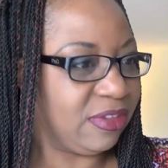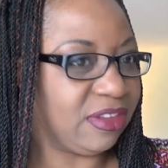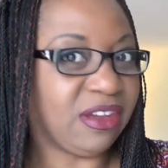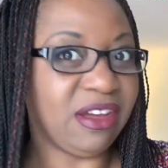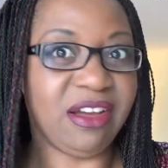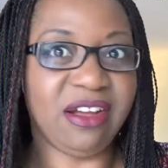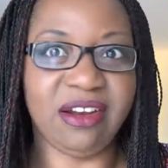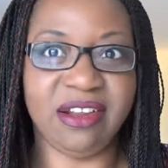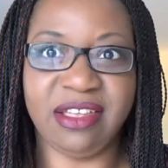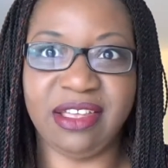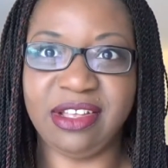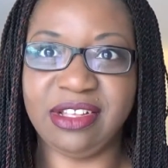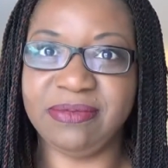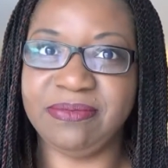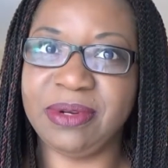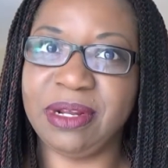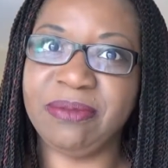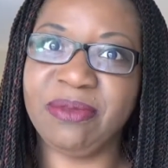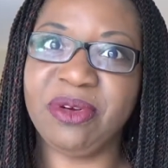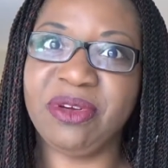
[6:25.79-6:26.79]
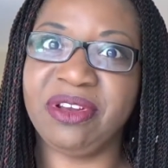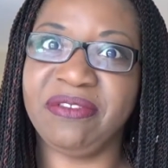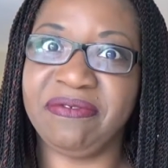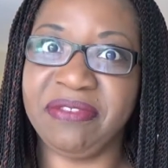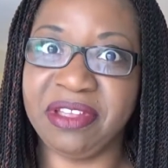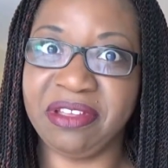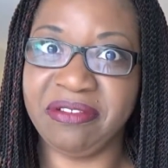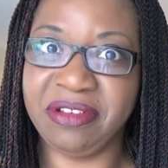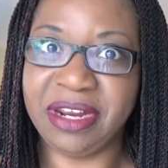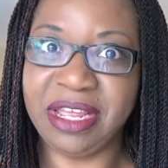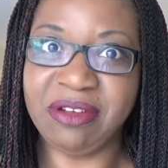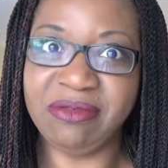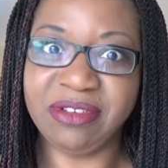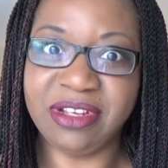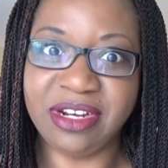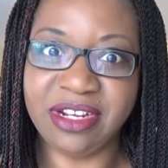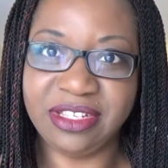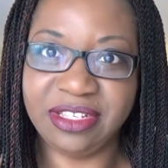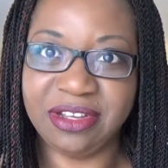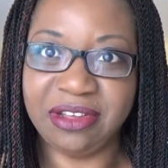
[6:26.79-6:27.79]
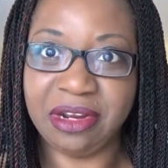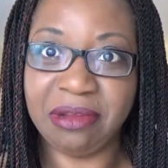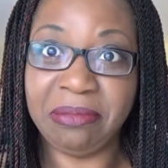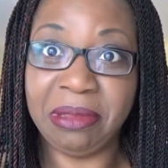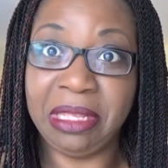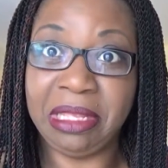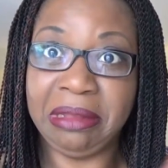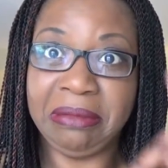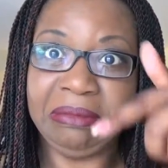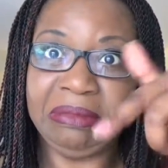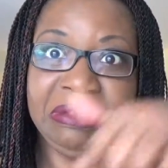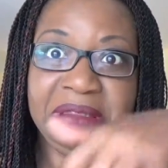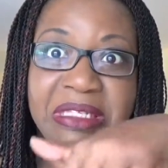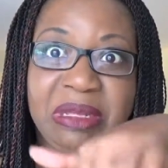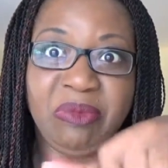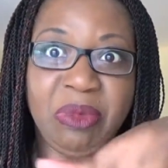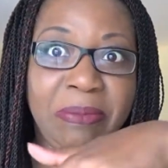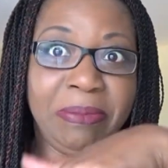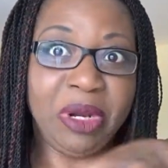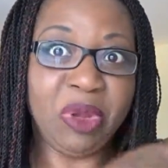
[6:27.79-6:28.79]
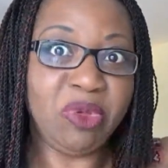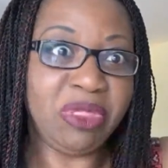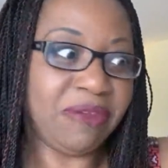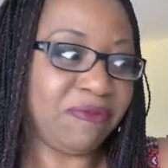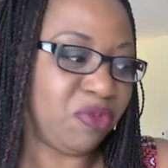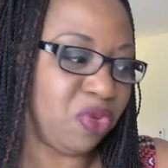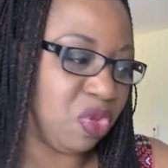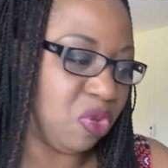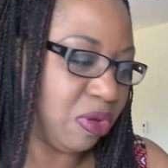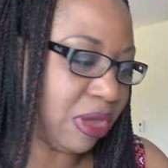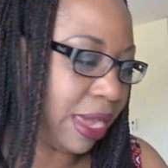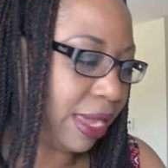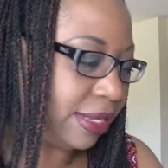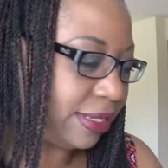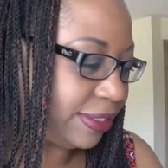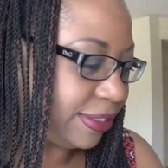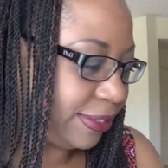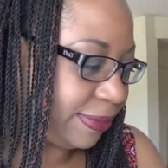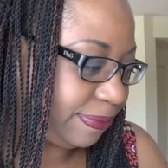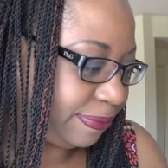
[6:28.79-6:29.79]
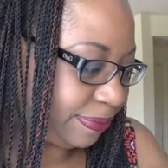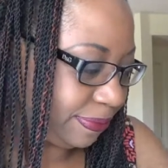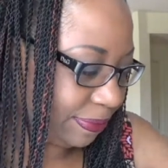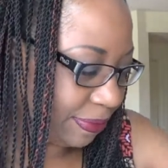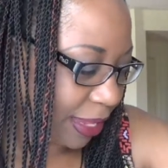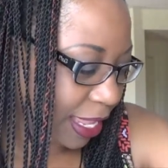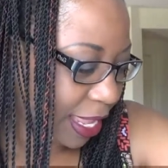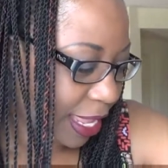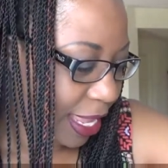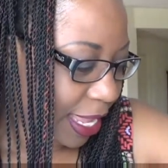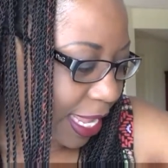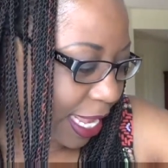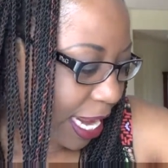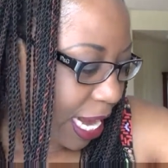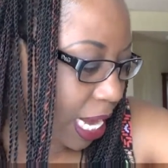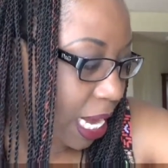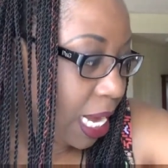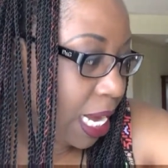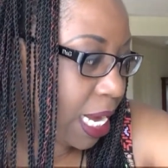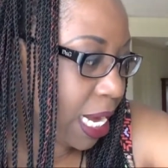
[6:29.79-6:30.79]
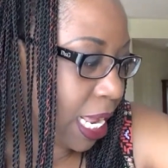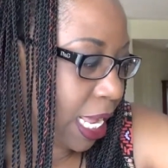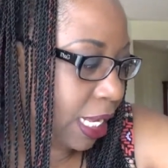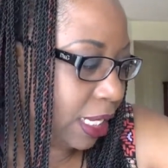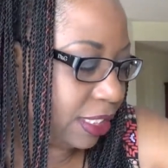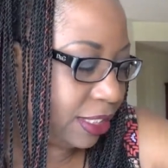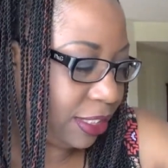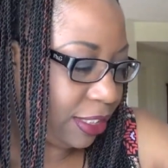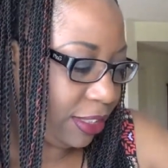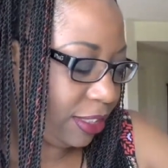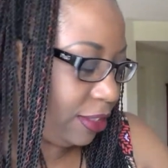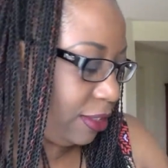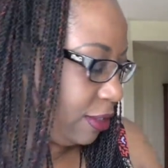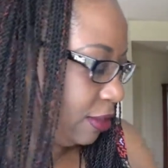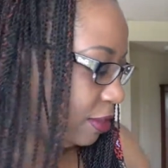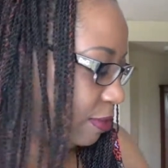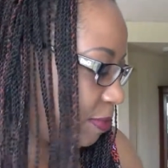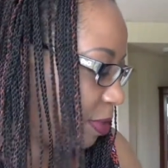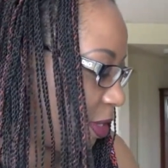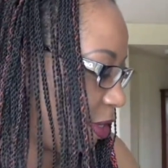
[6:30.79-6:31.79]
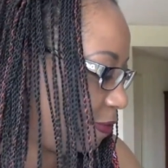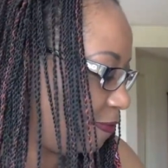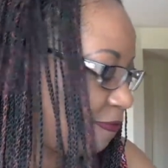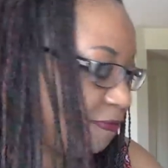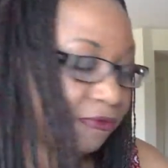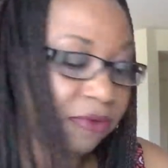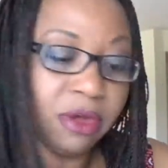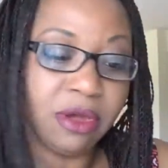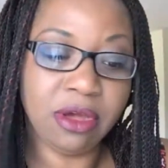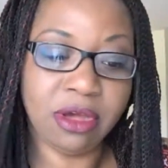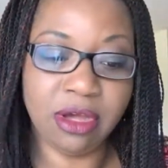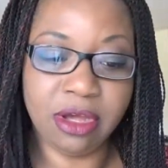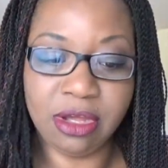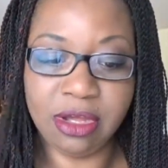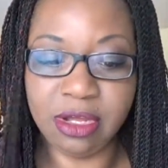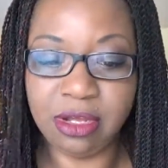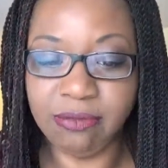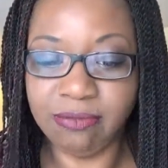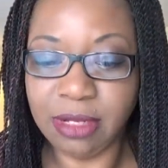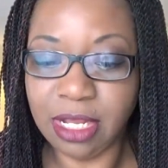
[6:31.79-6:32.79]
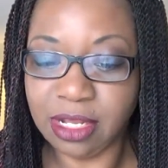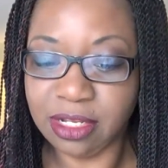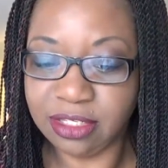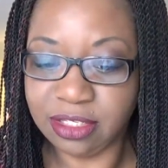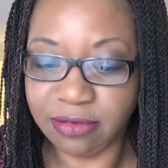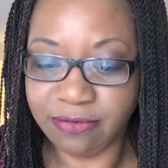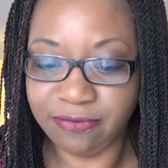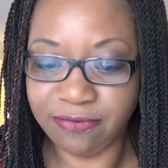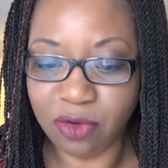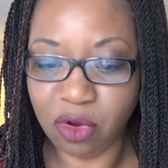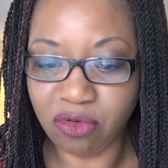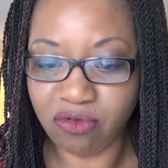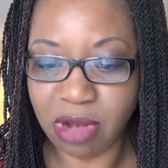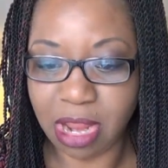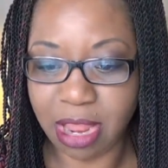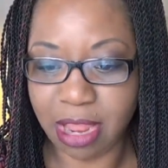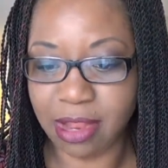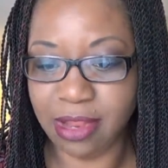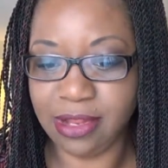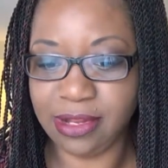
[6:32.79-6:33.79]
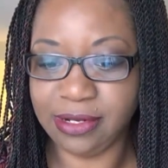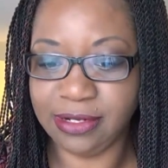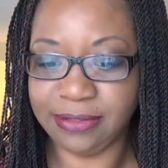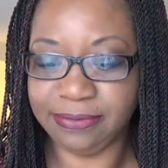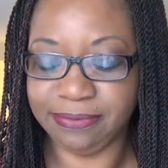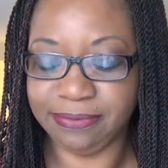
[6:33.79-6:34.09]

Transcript: color is, but I'm gonna figure it out, and it's gonna be somewhere below there for you guys. Next, this is going to be from Sephora,